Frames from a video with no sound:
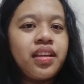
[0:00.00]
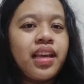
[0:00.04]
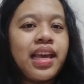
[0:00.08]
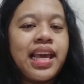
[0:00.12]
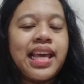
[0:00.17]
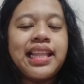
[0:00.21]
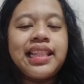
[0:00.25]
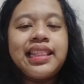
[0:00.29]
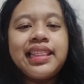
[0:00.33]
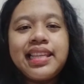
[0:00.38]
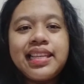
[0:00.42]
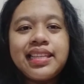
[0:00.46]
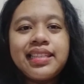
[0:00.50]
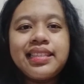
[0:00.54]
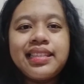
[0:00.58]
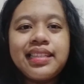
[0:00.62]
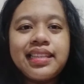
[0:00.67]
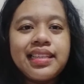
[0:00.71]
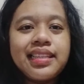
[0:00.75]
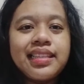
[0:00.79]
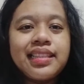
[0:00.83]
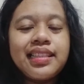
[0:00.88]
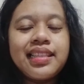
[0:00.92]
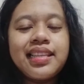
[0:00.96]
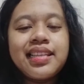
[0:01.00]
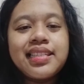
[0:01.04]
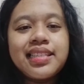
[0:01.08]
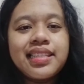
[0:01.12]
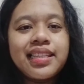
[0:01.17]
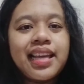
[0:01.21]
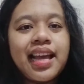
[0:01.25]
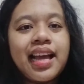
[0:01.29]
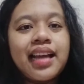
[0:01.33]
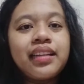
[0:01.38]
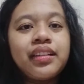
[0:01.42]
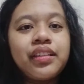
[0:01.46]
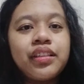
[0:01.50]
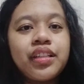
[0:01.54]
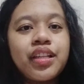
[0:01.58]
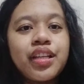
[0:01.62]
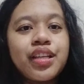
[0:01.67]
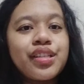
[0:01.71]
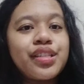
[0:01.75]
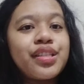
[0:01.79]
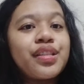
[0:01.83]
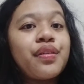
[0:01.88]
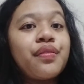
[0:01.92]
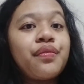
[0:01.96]
and this canon
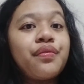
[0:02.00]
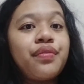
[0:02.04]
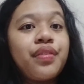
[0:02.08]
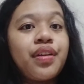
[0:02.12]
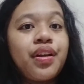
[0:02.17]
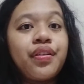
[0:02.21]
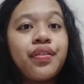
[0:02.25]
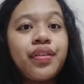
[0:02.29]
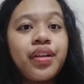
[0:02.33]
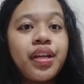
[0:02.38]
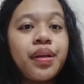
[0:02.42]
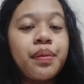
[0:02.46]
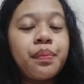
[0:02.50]
is the very